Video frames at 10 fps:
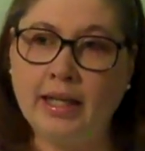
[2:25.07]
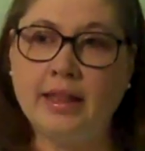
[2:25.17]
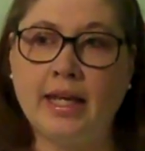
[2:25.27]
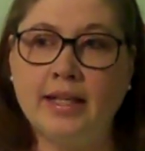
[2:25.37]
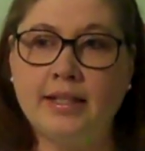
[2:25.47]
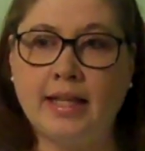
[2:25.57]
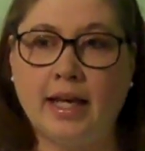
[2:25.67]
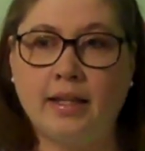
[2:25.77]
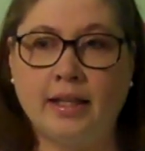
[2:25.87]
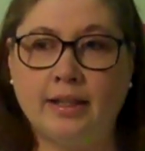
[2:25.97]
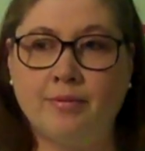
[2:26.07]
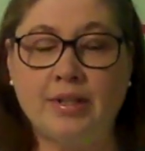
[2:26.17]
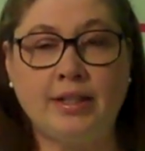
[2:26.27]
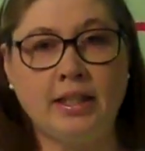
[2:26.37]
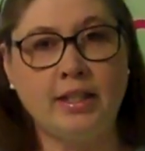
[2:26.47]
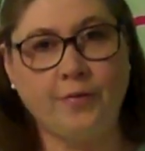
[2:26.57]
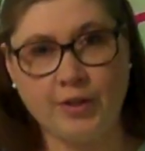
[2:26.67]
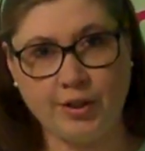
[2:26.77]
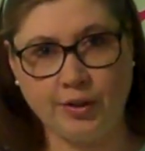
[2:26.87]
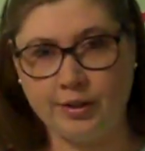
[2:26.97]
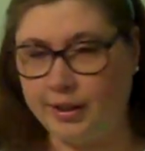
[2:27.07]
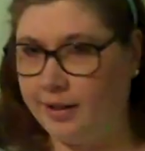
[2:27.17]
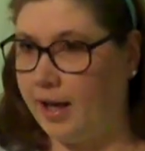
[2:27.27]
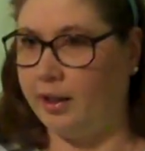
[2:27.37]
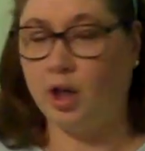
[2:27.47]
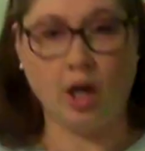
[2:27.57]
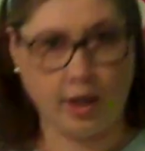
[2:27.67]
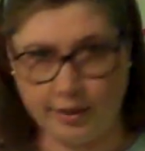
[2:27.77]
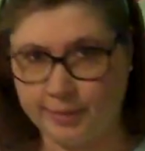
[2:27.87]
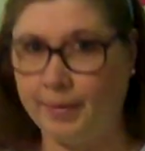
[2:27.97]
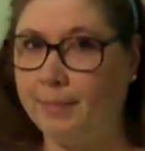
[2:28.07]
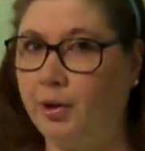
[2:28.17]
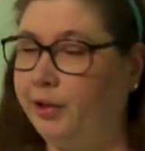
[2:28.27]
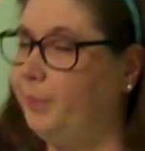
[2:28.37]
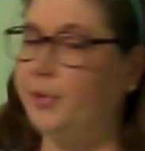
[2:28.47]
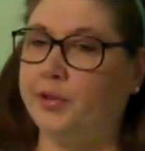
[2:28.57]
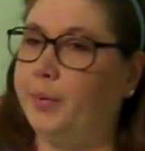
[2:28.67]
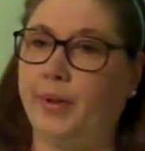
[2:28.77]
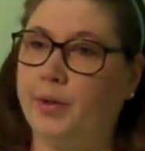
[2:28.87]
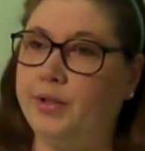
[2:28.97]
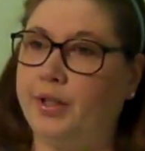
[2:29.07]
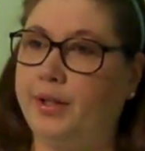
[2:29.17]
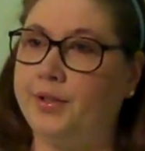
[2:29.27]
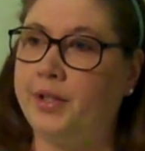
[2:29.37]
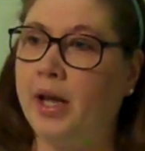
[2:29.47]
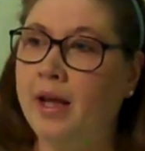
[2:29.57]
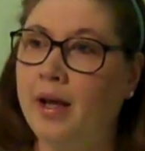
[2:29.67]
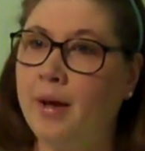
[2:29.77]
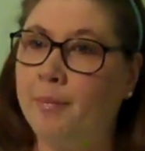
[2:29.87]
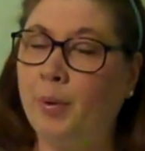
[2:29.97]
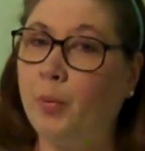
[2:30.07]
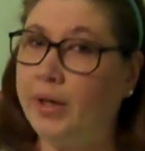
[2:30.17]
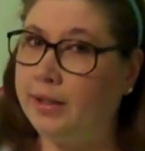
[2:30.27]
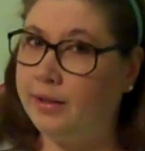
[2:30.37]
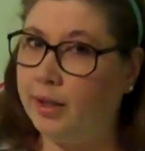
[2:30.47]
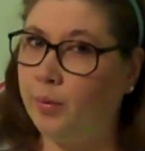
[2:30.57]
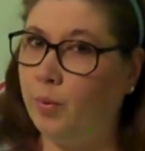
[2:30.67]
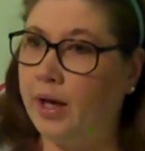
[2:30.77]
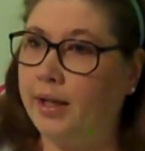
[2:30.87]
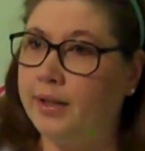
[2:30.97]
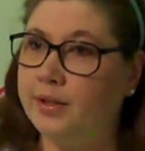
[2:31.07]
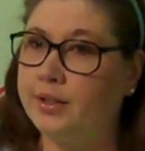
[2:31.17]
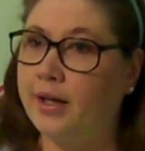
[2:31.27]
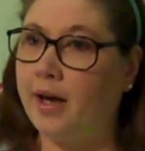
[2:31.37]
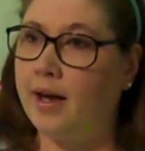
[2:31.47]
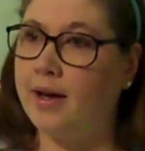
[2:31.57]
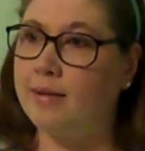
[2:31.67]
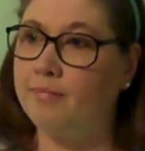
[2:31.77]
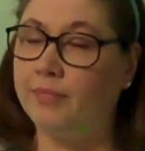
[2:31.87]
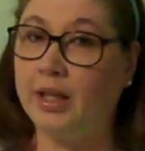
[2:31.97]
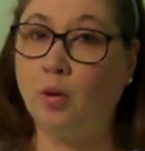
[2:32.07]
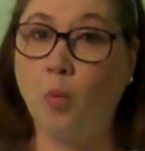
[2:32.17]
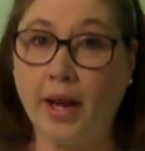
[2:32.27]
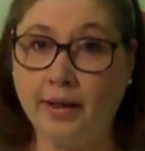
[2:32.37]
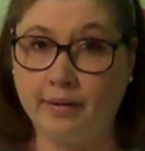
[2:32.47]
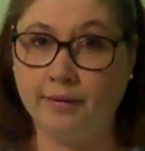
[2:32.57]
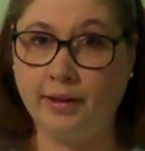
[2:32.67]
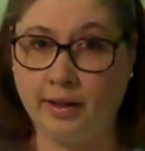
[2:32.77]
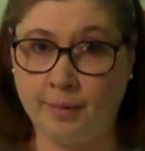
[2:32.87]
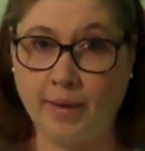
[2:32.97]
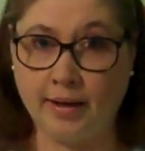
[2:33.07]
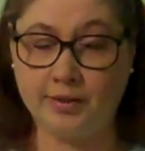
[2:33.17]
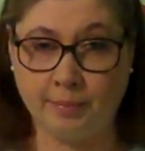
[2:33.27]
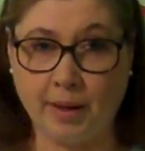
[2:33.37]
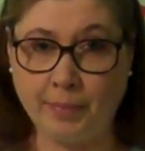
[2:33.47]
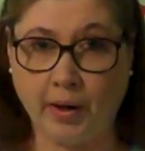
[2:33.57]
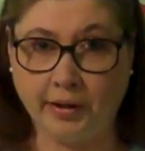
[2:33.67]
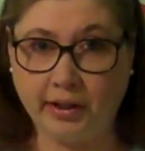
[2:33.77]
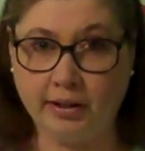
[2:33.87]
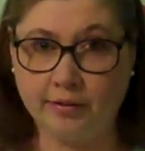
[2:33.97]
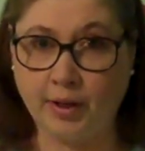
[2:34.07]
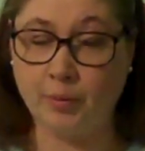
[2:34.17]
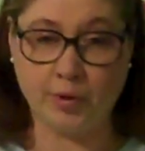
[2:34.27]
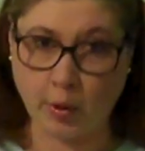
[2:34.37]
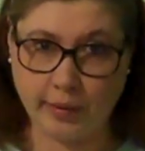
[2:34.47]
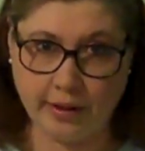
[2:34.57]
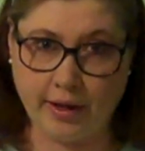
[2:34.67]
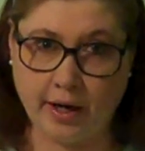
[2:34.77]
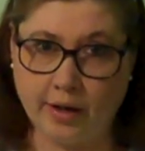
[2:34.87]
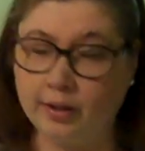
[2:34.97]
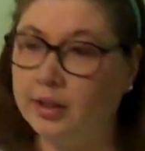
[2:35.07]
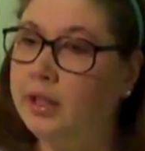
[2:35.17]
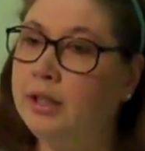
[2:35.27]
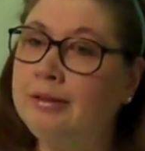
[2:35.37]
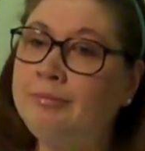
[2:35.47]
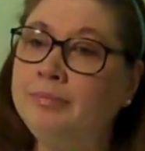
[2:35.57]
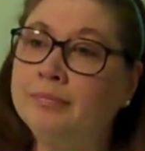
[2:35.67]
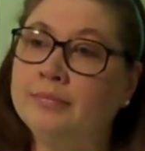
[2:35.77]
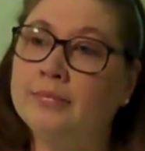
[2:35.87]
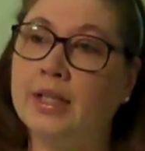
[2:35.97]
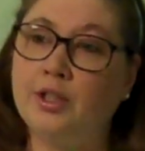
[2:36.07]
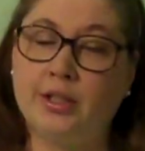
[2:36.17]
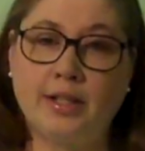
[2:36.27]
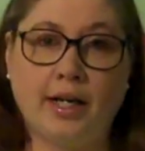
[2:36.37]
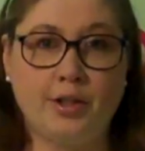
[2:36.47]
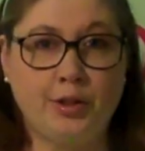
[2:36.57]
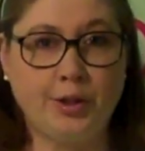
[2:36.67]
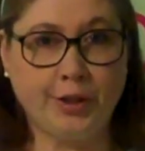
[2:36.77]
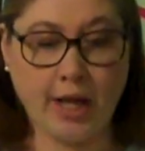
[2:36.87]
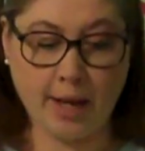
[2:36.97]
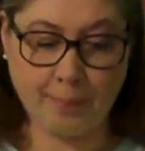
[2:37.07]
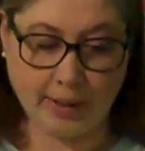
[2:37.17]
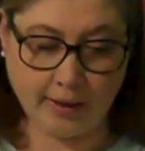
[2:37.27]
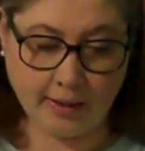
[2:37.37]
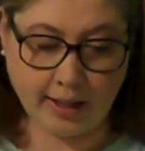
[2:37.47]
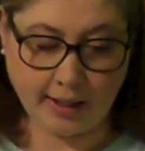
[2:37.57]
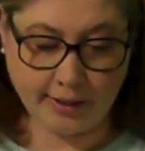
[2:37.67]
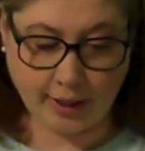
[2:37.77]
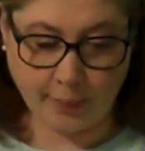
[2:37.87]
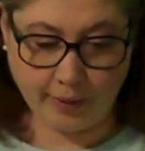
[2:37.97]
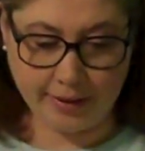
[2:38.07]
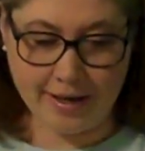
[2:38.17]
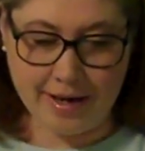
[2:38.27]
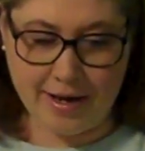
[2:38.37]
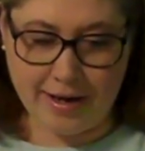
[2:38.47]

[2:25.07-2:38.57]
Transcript: thinks that the C. difficile did not cause my multiple sclerosis, but what it did was it awakened the MS in my body that was already there. It just got it stirred up and got it going.